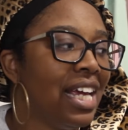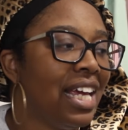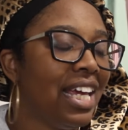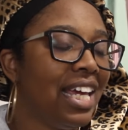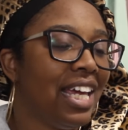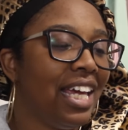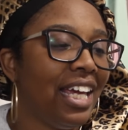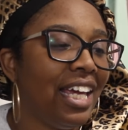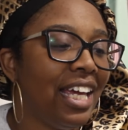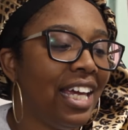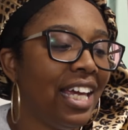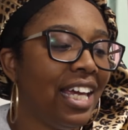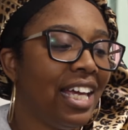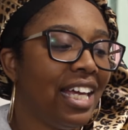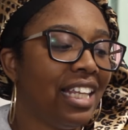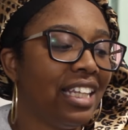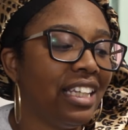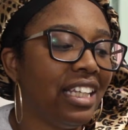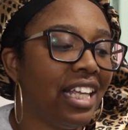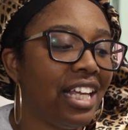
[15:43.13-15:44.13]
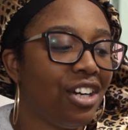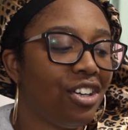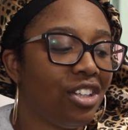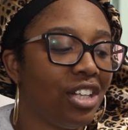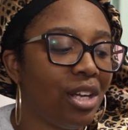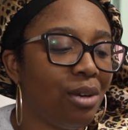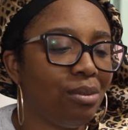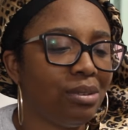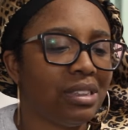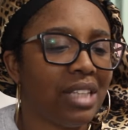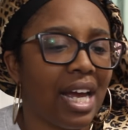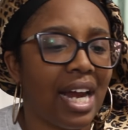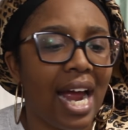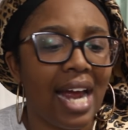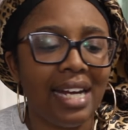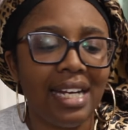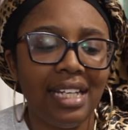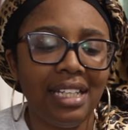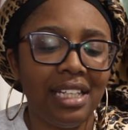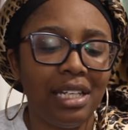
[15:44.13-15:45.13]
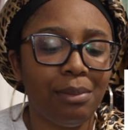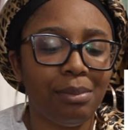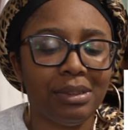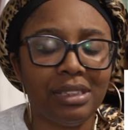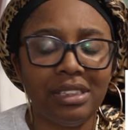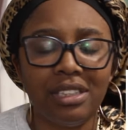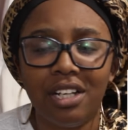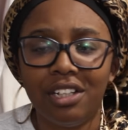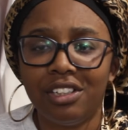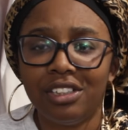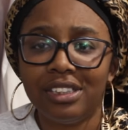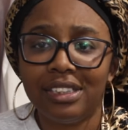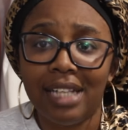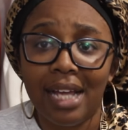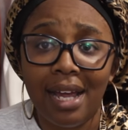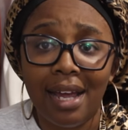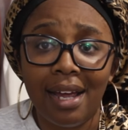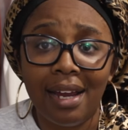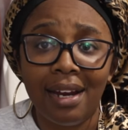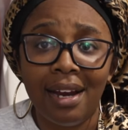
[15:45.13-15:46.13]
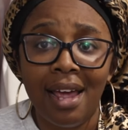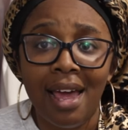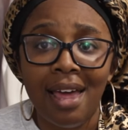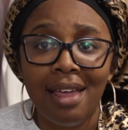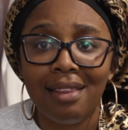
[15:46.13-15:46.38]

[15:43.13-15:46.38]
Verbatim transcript: he literally was like i need libras to understand